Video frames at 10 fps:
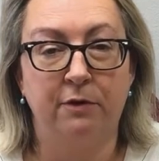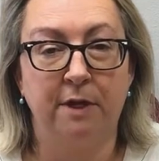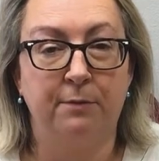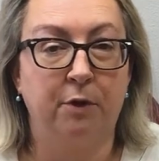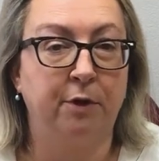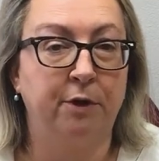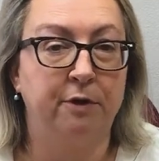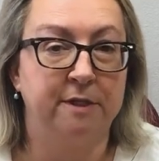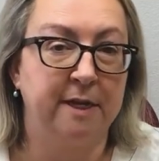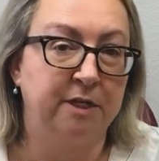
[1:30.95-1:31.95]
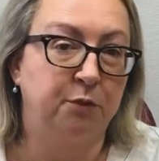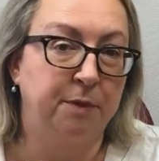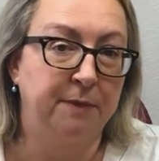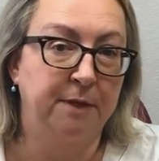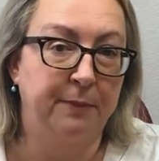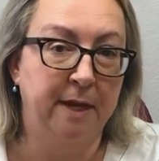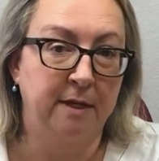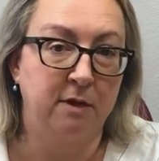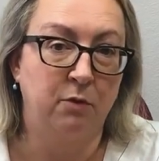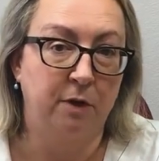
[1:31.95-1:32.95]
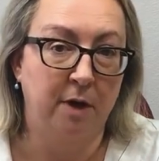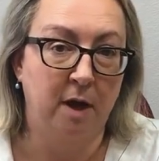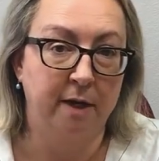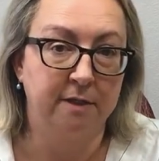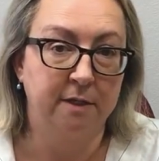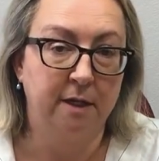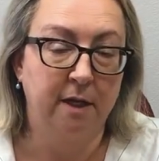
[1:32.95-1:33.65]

the employer is H1B dependent or not.